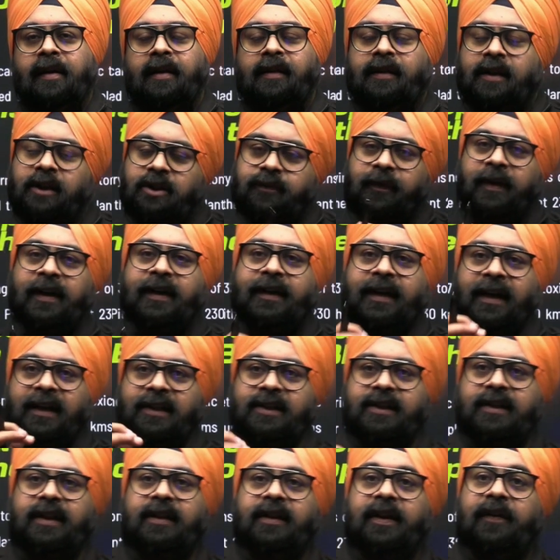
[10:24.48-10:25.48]
This will
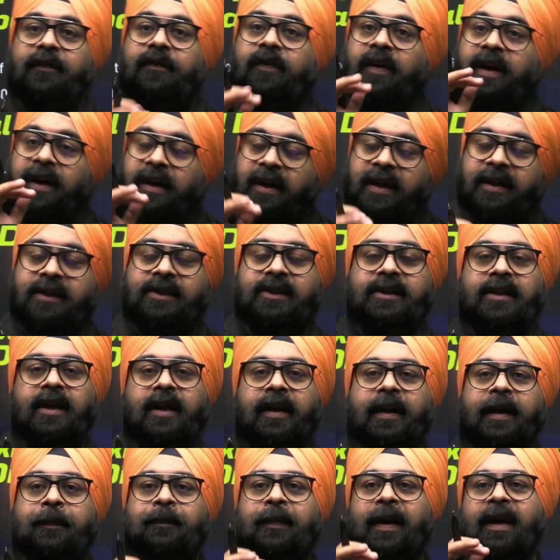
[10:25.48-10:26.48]
test the furnace
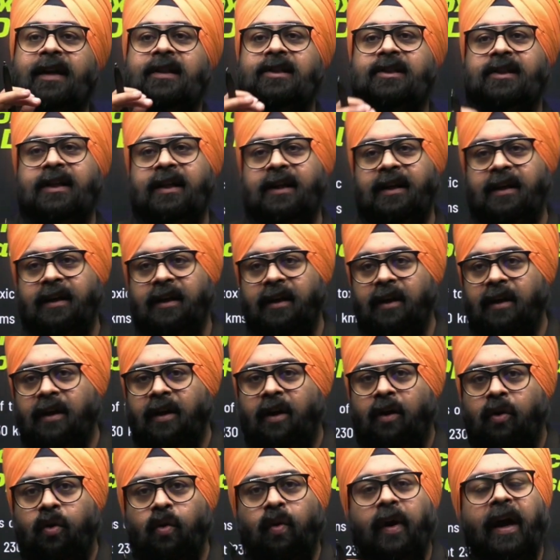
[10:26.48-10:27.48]
capacity
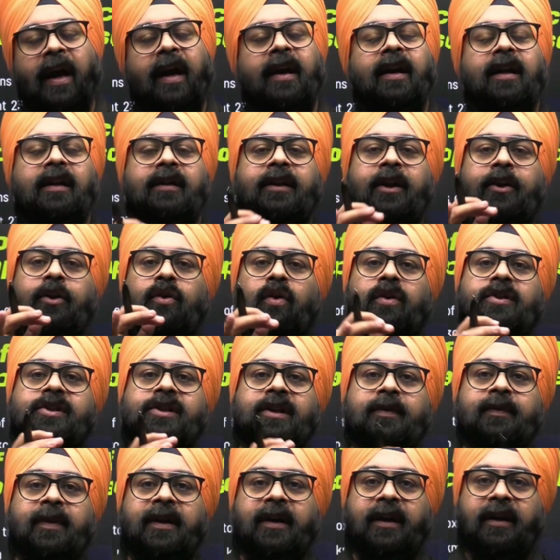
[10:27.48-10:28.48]
to handle the
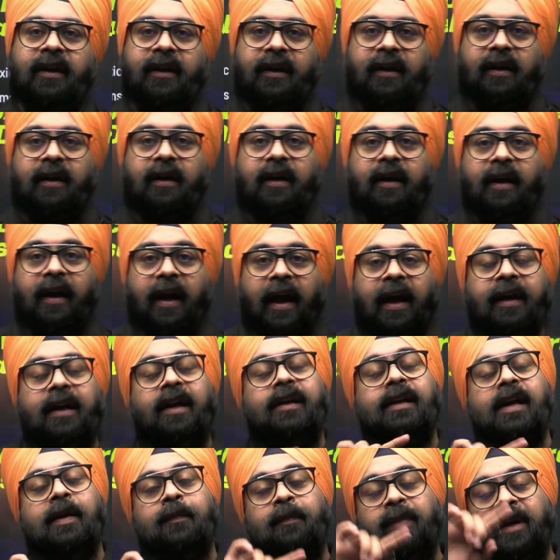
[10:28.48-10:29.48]
toxic material at
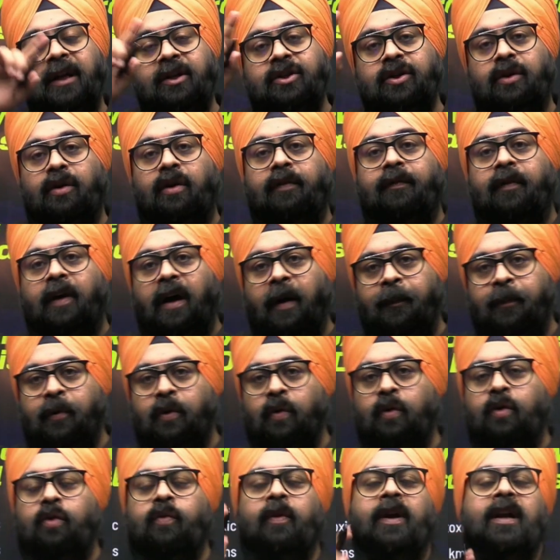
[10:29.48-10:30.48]
a temperature of up
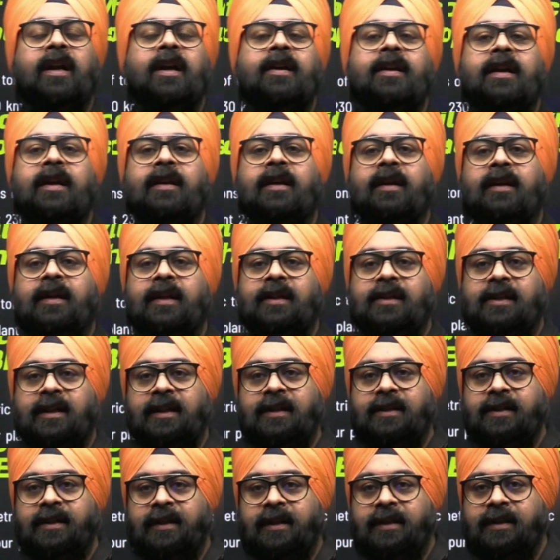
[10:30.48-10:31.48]
to 1200 degrees
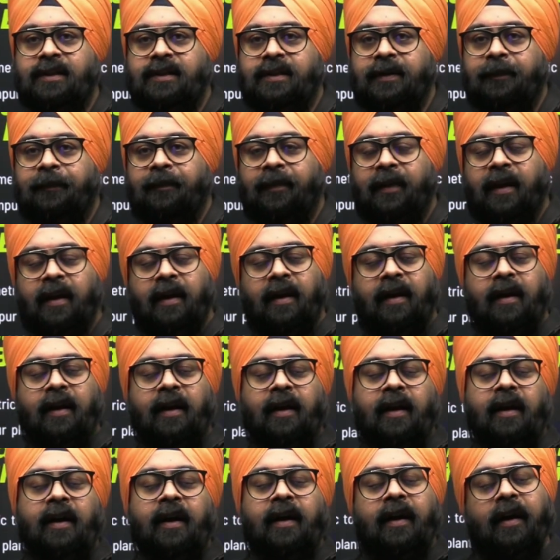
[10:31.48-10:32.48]
Celsius.
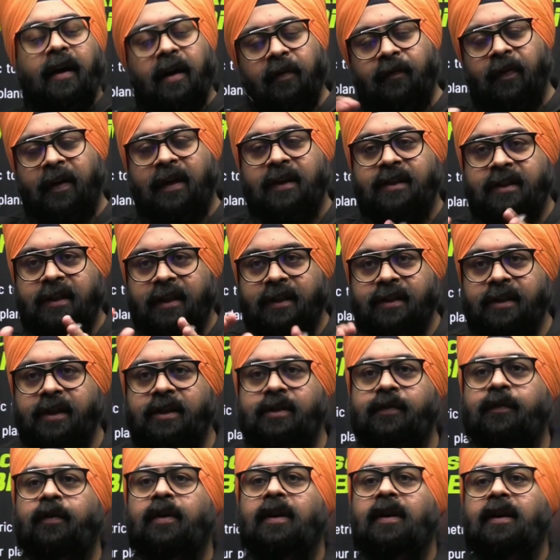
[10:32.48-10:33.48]
If it is
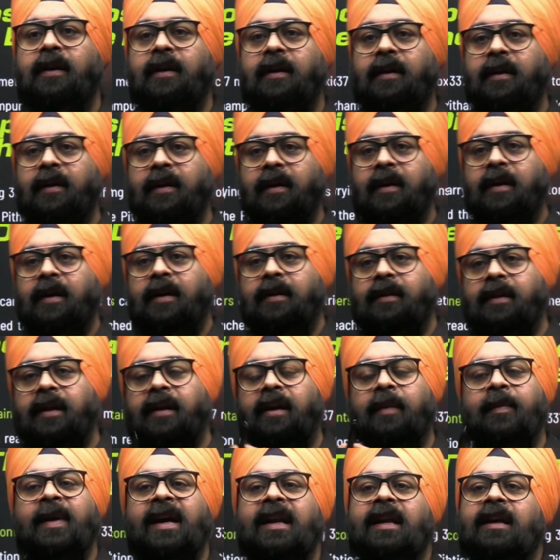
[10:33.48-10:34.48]
successful, the
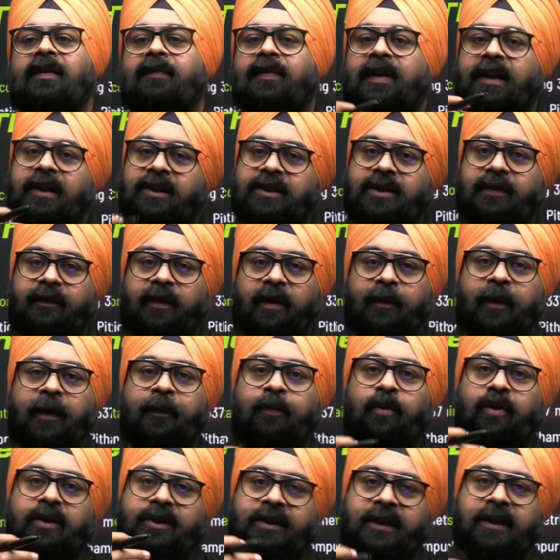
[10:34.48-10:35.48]
remaining waste will be
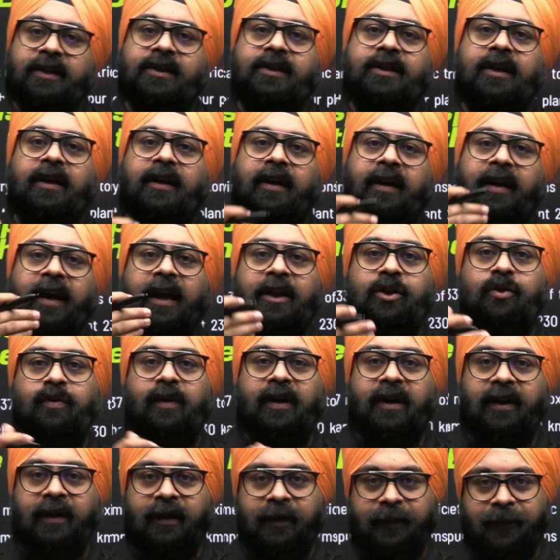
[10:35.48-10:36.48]
processed
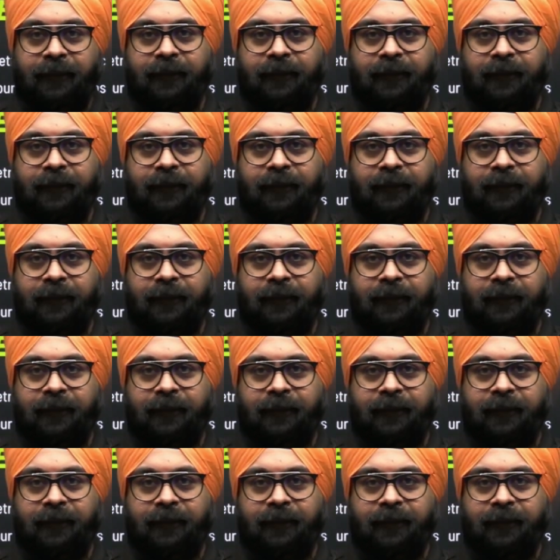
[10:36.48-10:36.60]
gradually.